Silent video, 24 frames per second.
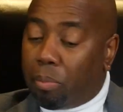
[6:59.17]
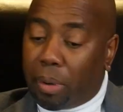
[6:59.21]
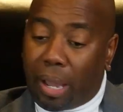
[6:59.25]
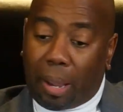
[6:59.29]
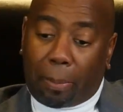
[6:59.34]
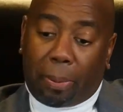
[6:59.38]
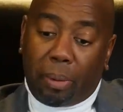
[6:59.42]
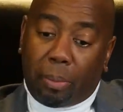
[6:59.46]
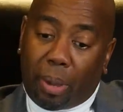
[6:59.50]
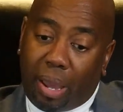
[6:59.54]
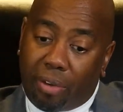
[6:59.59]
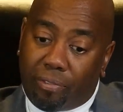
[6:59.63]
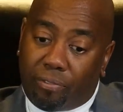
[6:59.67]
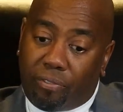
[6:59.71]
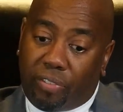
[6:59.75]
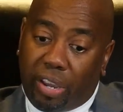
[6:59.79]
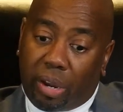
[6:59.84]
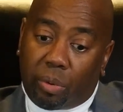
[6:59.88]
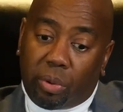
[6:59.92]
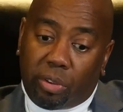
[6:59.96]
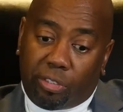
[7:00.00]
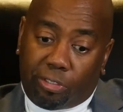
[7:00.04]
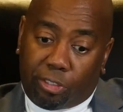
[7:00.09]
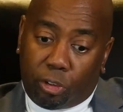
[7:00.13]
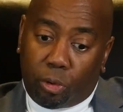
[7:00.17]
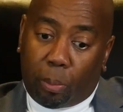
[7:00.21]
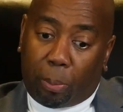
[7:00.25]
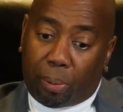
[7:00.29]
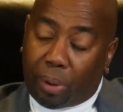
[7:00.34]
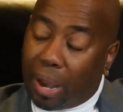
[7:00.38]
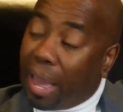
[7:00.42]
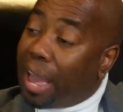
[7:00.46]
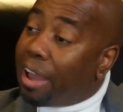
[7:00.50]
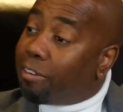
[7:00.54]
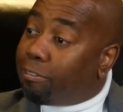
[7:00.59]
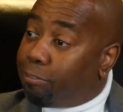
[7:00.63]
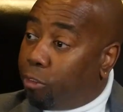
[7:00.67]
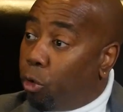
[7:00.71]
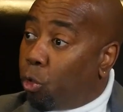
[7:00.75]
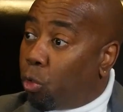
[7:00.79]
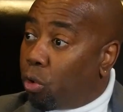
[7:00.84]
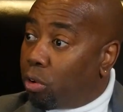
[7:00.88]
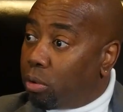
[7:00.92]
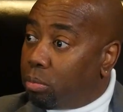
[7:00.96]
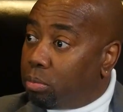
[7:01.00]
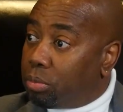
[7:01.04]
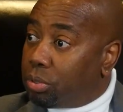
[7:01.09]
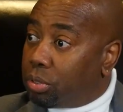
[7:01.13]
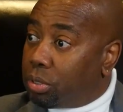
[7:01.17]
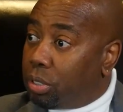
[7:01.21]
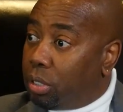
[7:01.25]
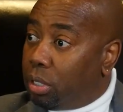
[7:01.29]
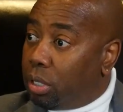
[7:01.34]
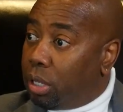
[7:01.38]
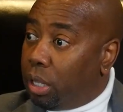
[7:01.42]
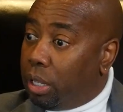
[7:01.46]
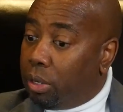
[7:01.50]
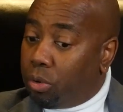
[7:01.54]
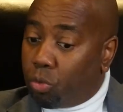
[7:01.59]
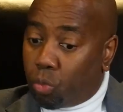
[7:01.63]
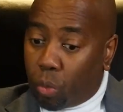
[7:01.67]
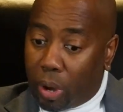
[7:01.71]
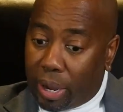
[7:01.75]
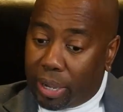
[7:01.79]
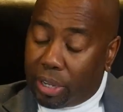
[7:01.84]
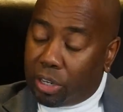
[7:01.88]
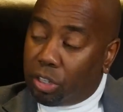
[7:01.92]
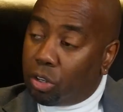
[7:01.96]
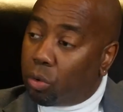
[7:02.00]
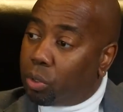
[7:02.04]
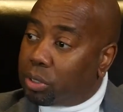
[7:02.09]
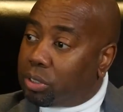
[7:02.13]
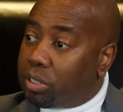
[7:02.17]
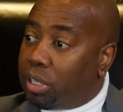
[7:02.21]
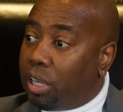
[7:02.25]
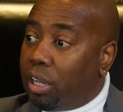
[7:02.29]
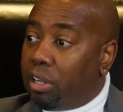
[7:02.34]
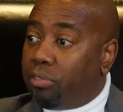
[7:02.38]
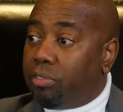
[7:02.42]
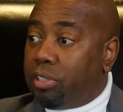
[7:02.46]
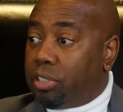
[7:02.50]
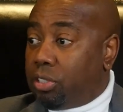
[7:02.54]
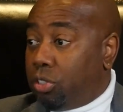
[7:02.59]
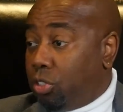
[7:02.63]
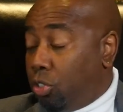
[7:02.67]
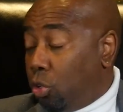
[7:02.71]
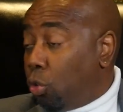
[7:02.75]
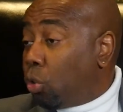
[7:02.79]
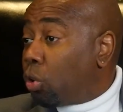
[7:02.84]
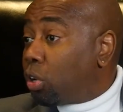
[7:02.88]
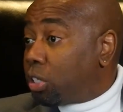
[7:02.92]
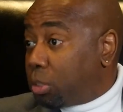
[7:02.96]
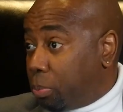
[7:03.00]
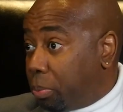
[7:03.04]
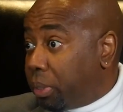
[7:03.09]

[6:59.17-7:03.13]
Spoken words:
Black people have very few platforms in radio or television, yours